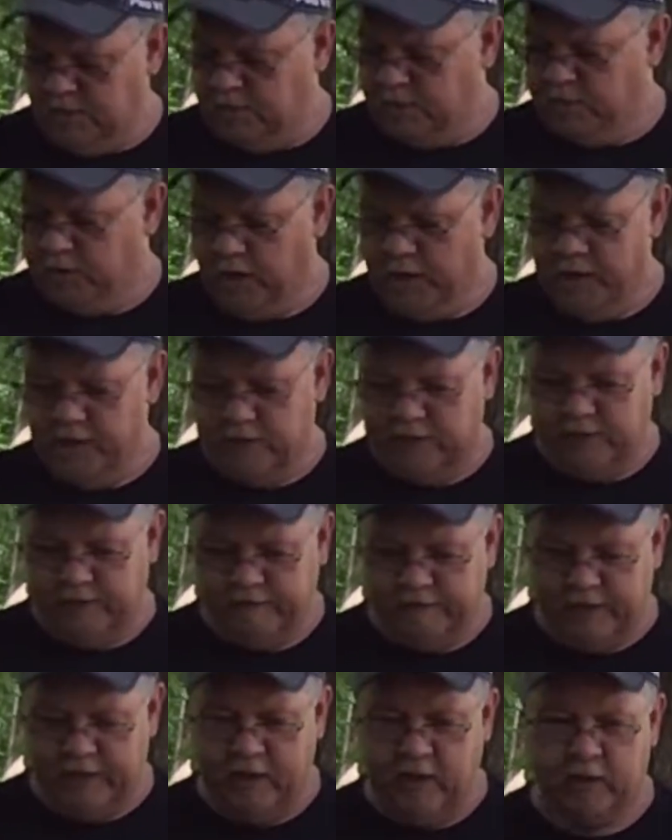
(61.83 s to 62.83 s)
Try not to
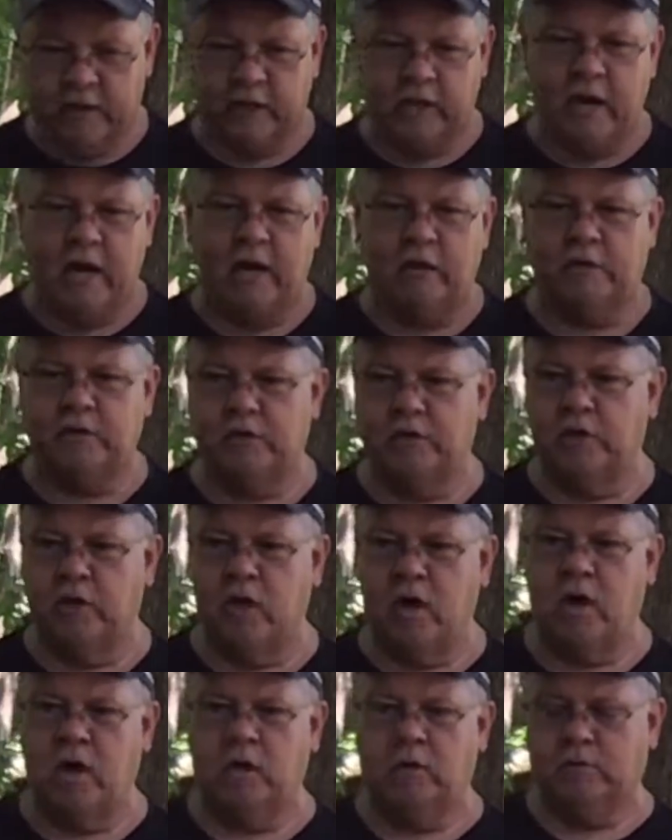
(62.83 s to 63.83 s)
leave it lay on the ground too
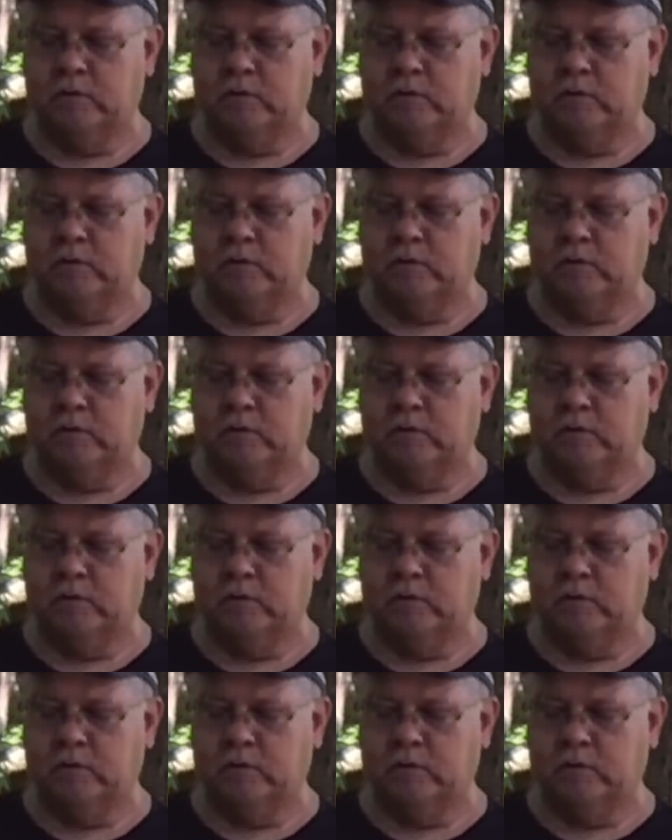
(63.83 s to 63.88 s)
long.